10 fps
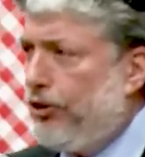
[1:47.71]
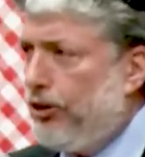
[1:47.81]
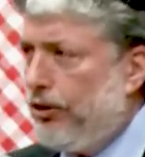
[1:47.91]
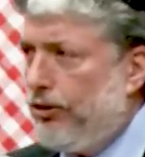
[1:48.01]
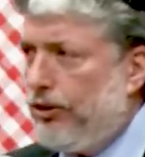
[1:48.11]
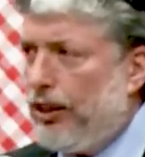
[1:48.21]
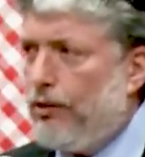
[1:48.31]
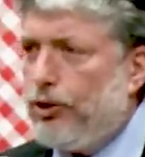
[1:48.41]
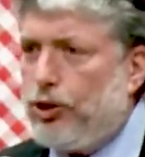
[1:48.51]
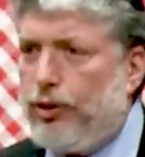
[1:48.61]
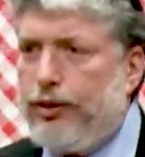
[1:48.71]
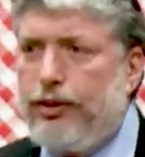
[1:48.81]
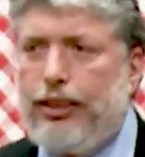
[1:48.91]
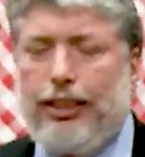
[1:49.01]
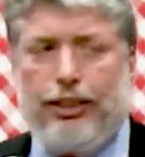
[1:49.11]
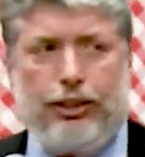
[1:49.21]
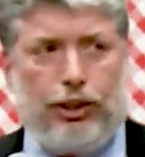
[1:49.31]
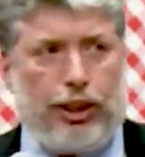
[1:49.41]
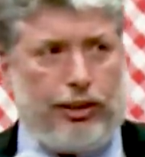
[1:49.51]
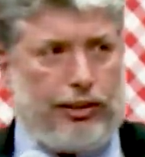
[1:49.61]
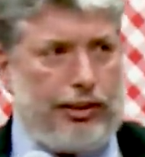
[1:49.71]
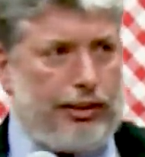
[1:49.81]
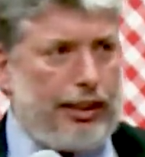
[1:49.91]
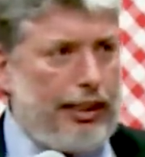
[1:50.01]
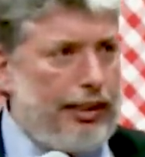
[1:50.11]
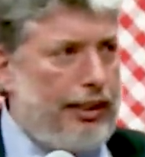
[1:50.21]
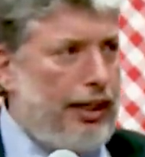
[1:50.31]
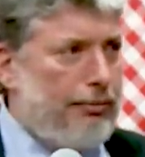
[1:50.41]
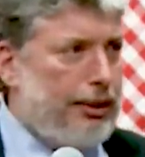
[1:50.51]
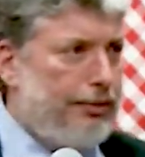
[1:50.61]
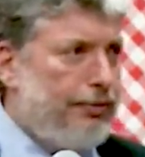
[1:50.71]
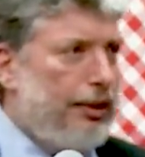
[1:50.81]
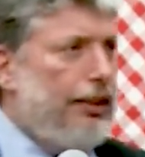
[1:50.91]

Jews that will trigger Jesus' second coming.